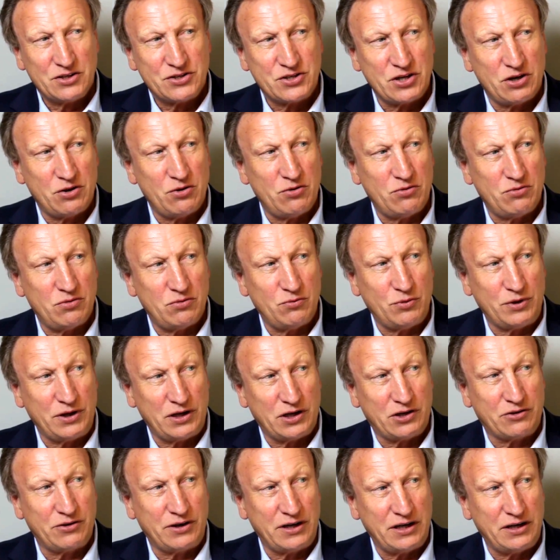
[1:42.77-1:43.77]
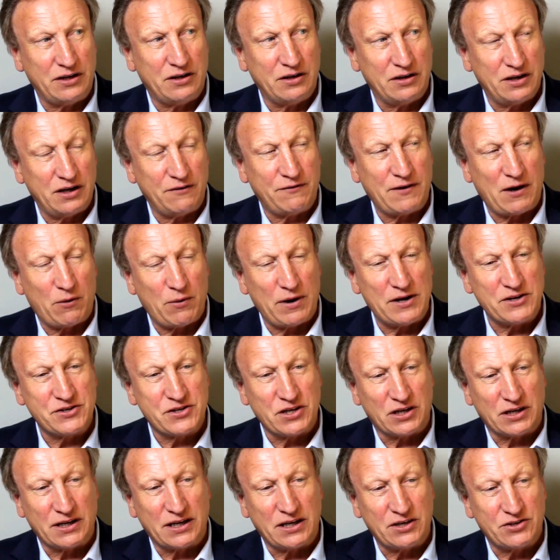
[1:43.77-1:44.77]
So we agreed that if I
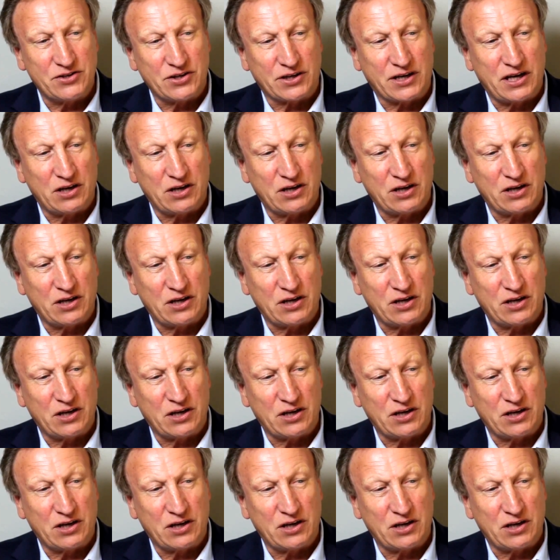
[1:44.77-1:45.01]
went to Leeds,